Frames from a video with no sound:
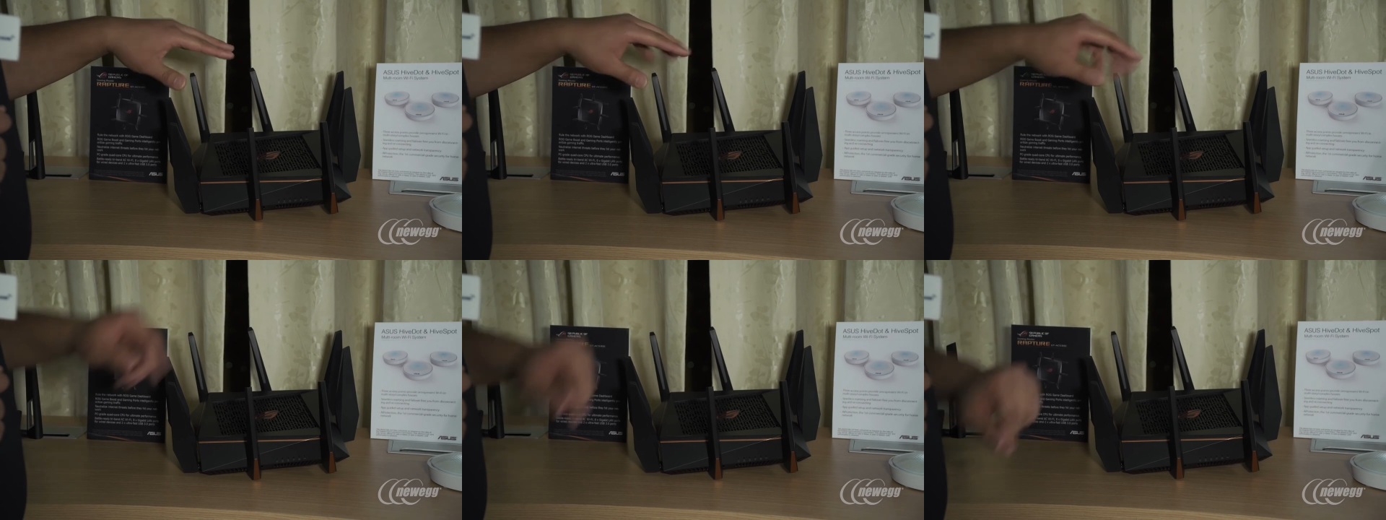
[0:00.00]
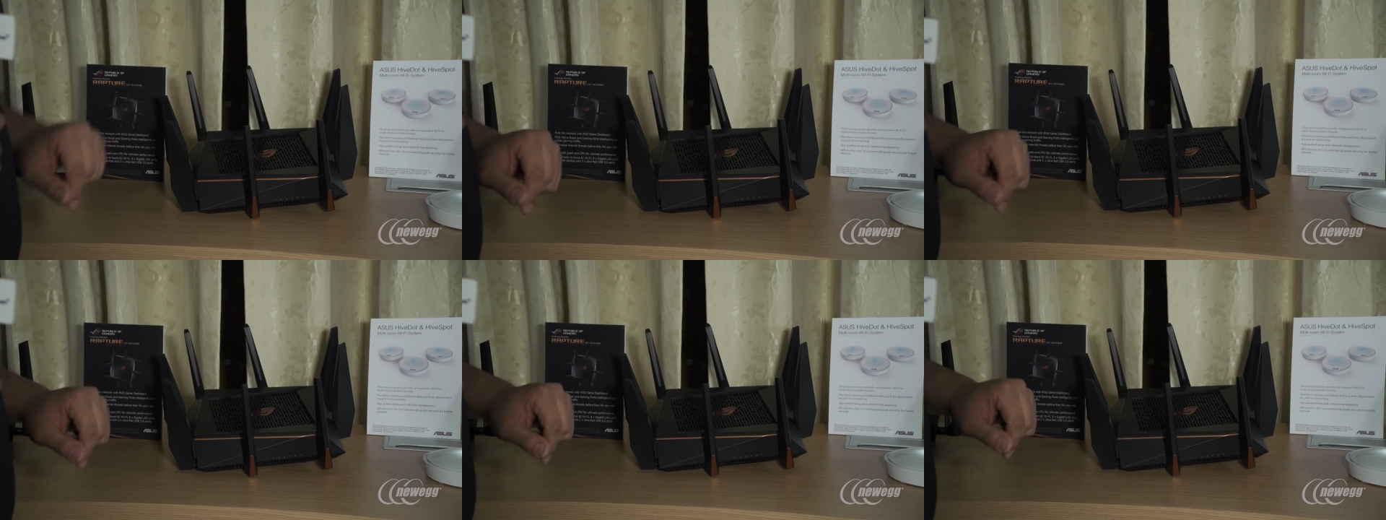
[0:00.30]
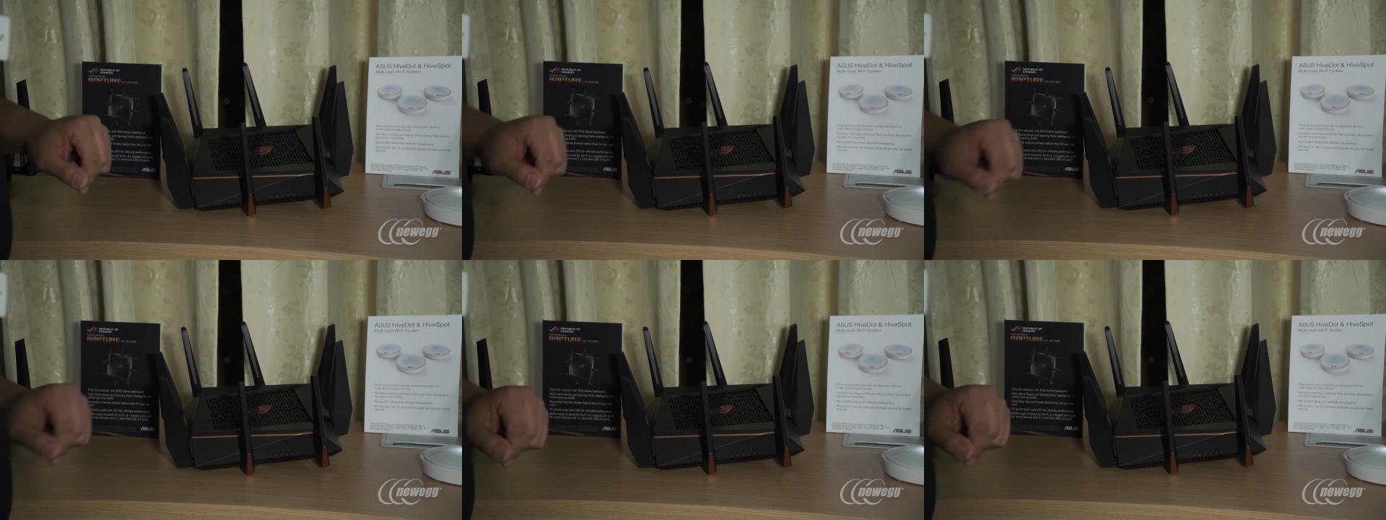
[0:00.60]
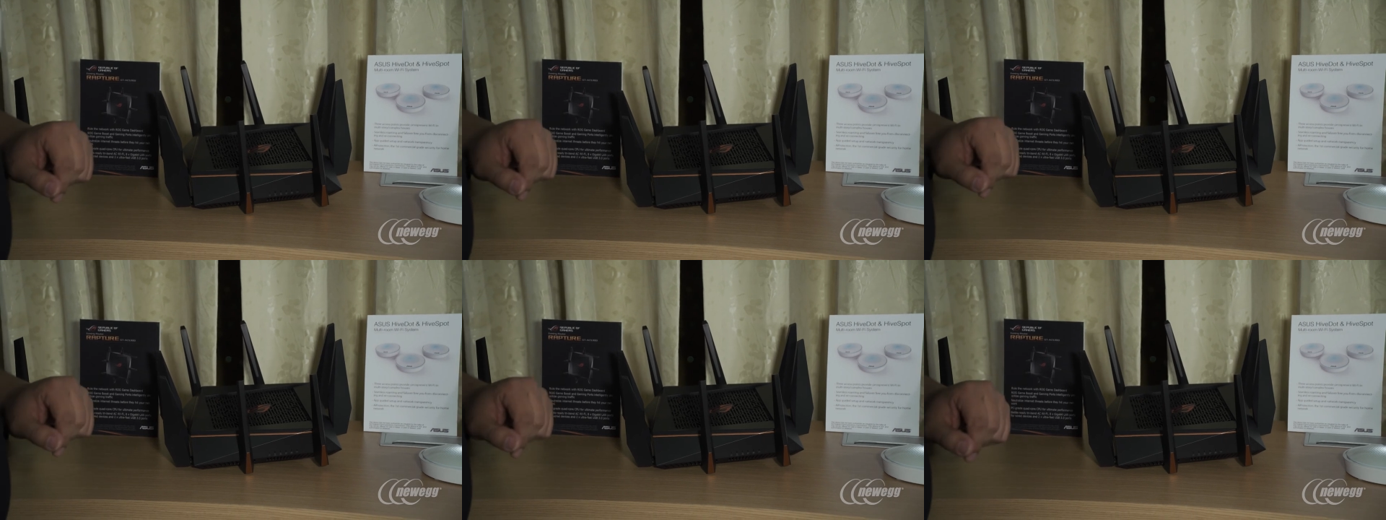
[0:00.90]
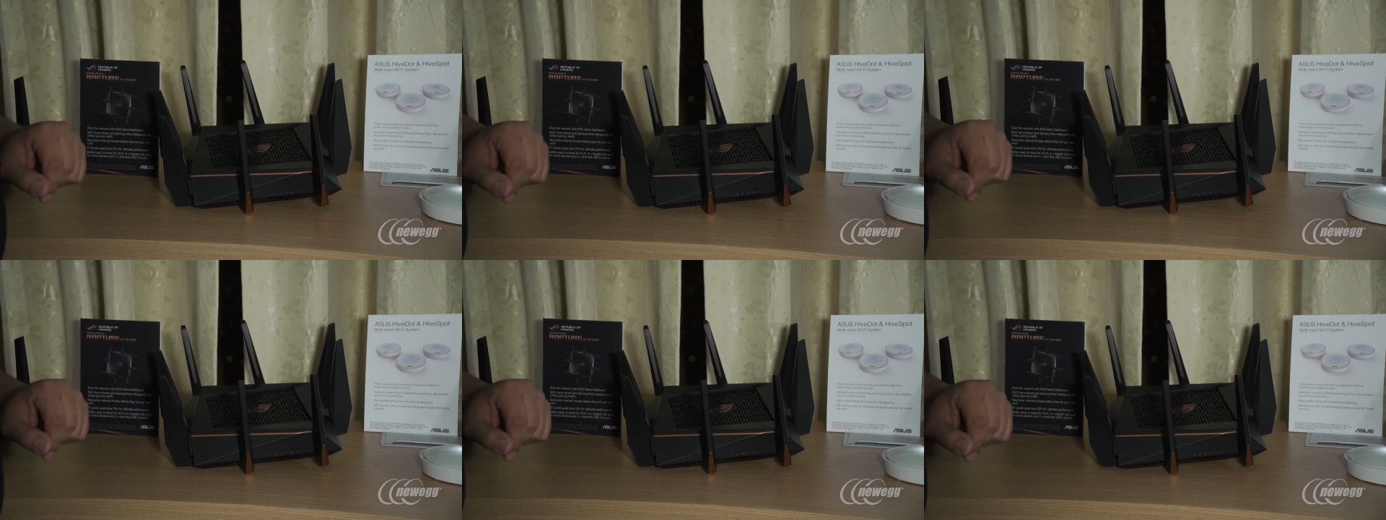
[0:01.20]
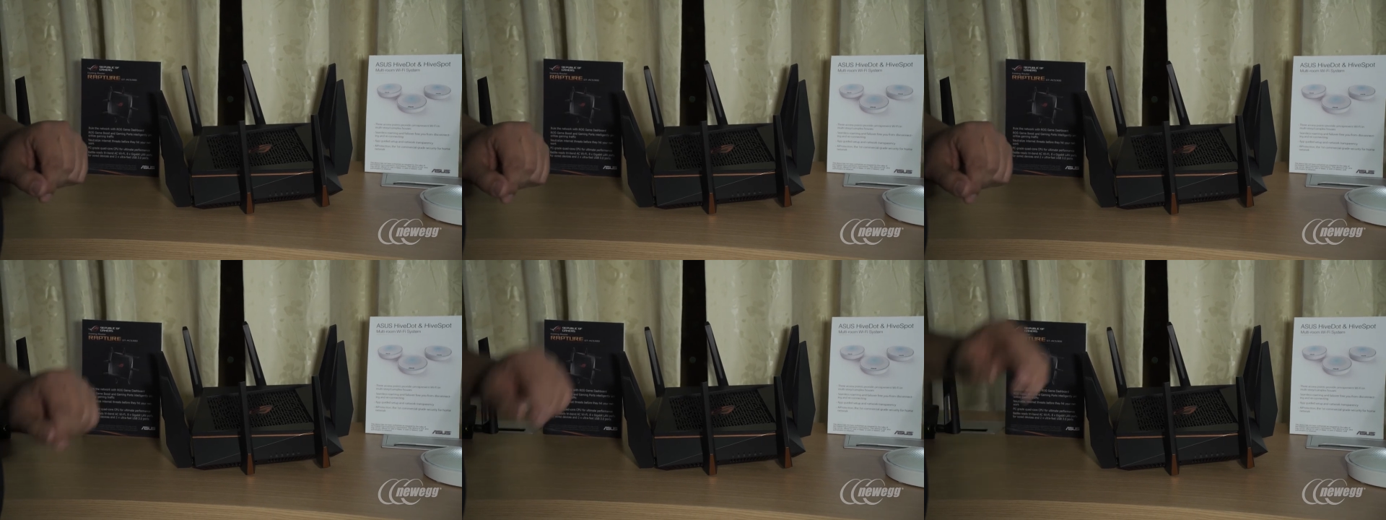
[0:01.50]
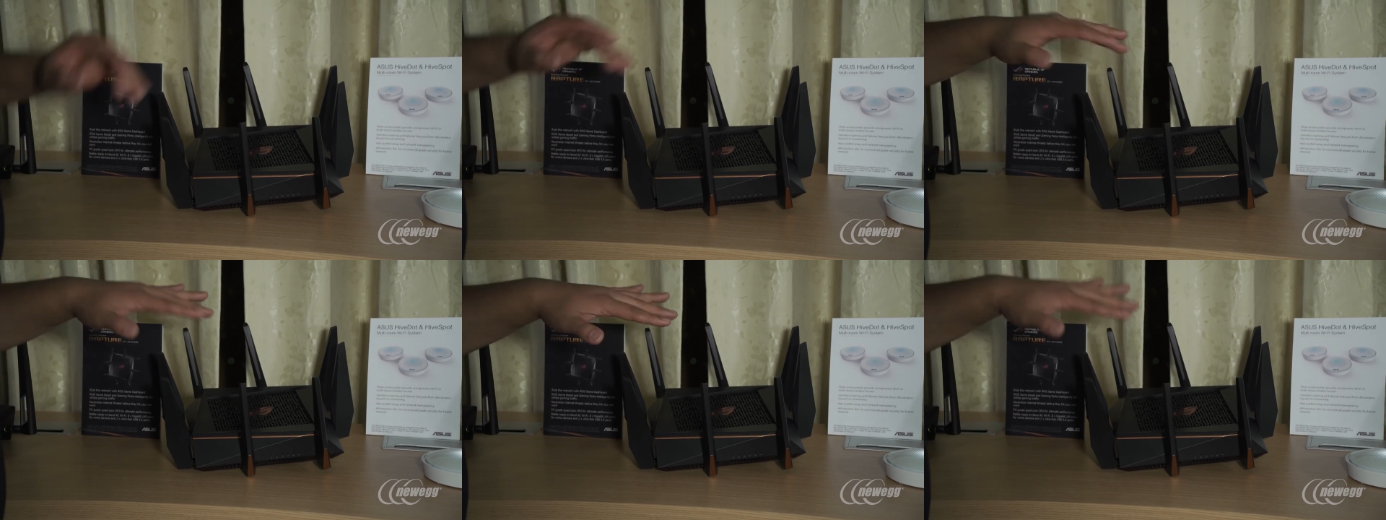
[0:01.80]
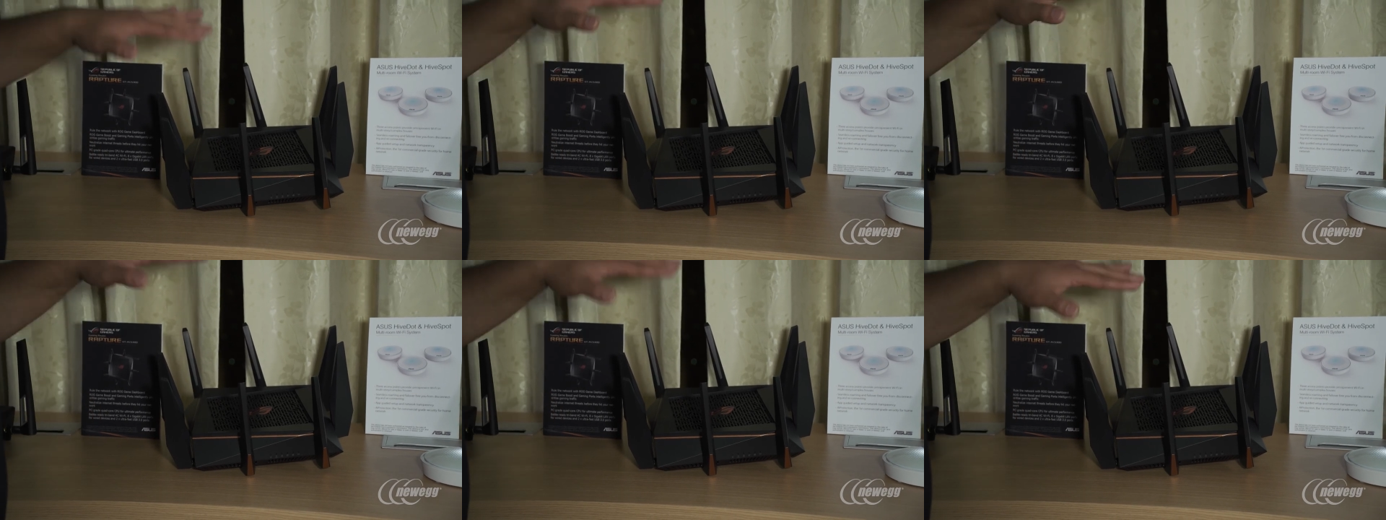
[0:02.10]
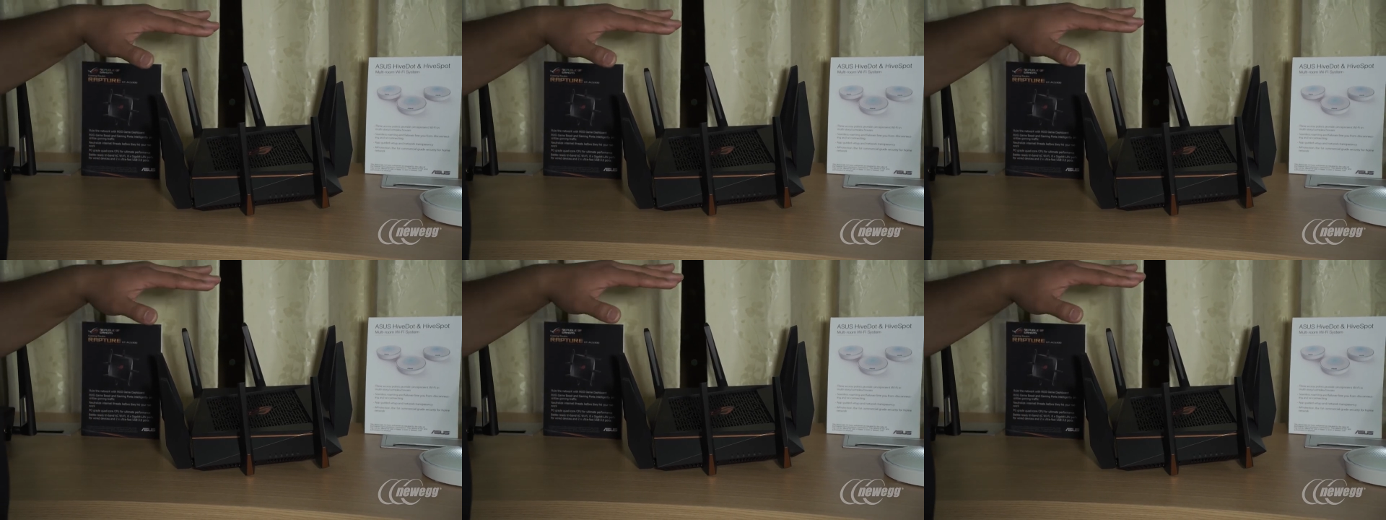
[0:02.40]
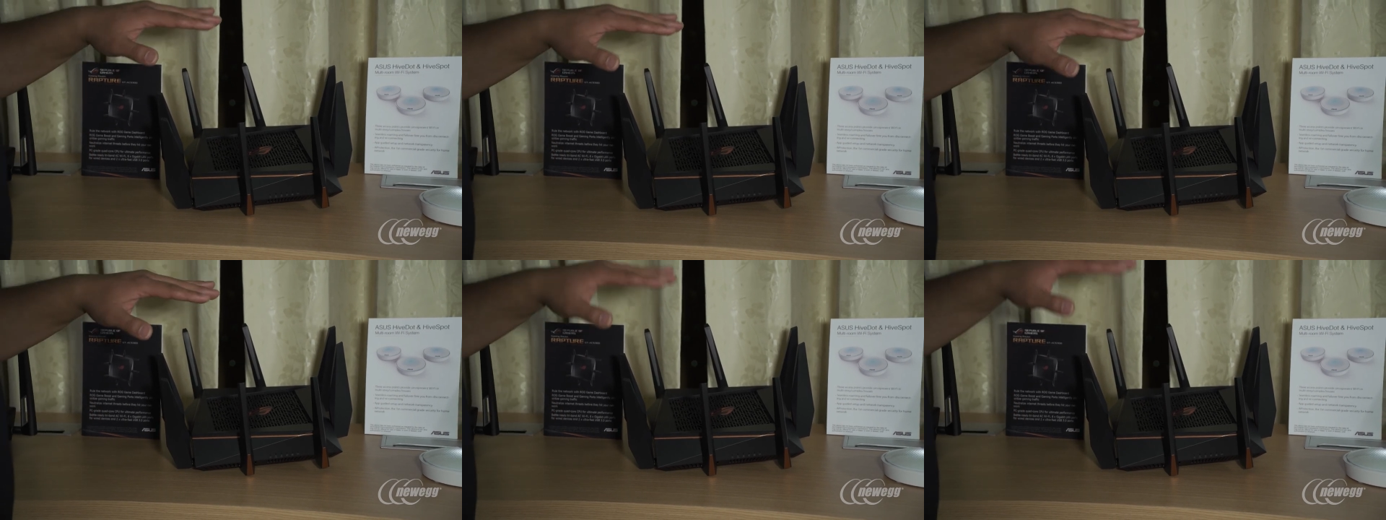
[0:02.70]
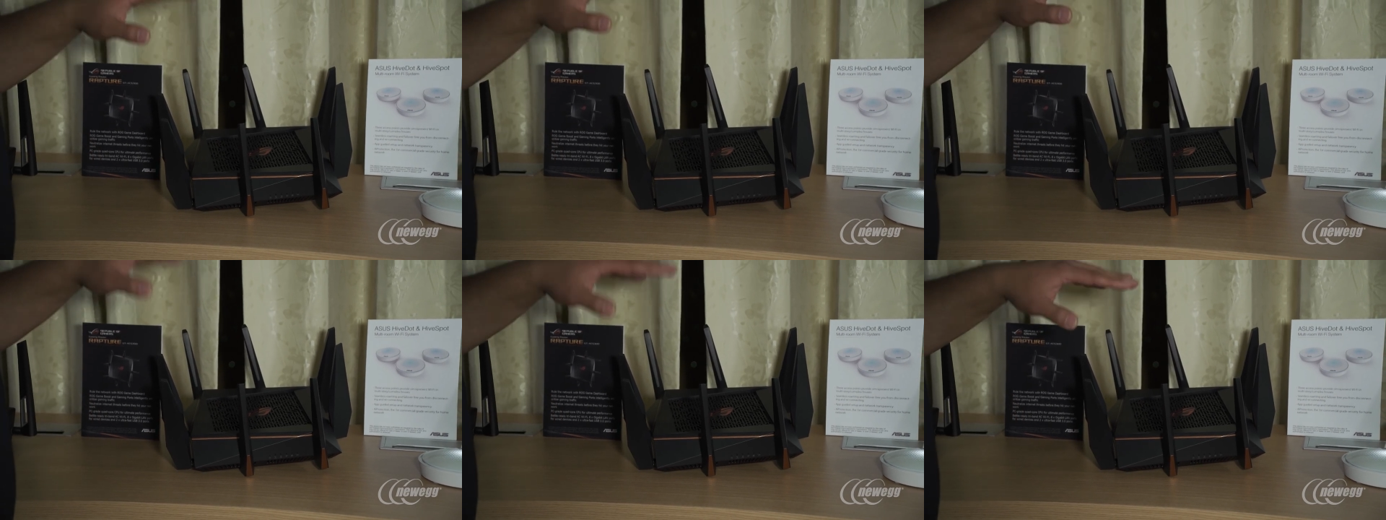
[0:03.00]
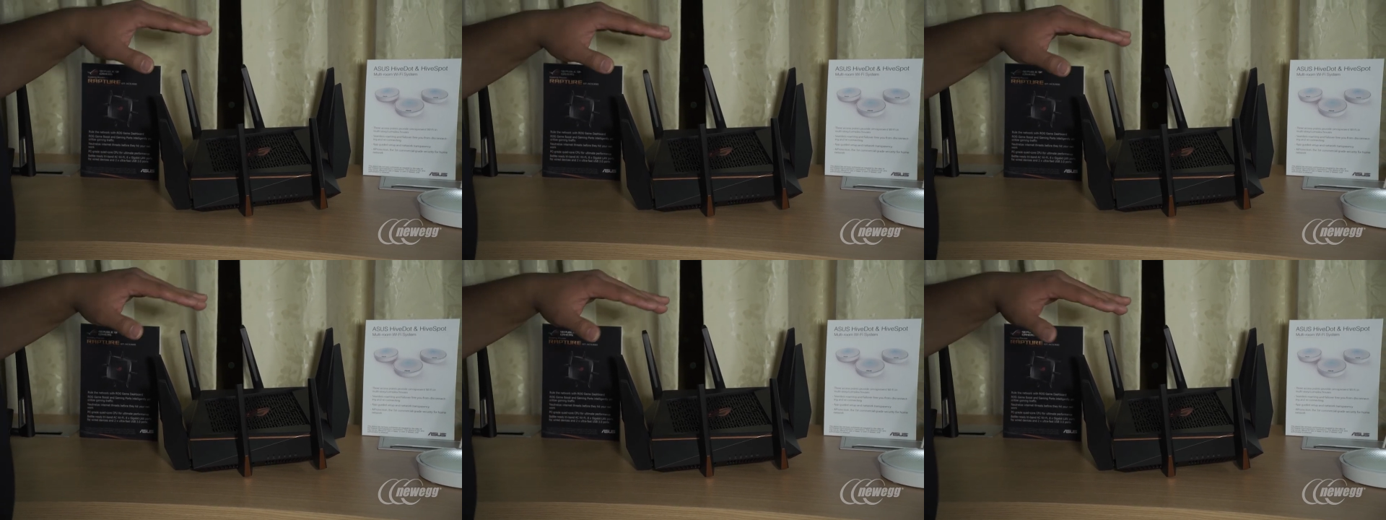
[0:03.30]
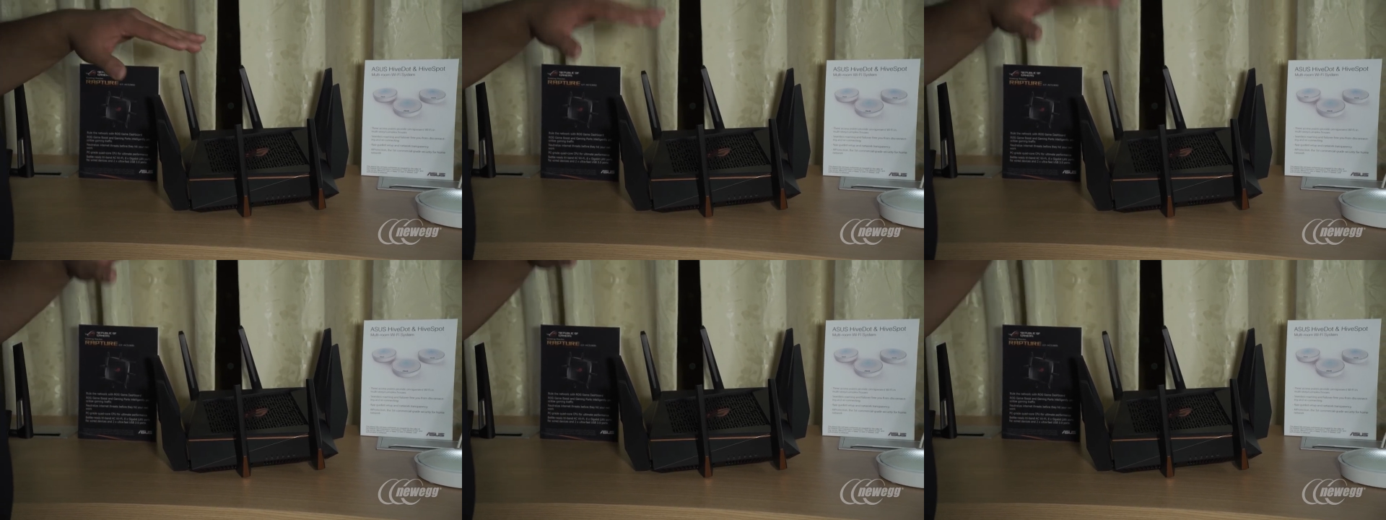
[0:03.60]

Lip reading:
[unreadable: no face in view]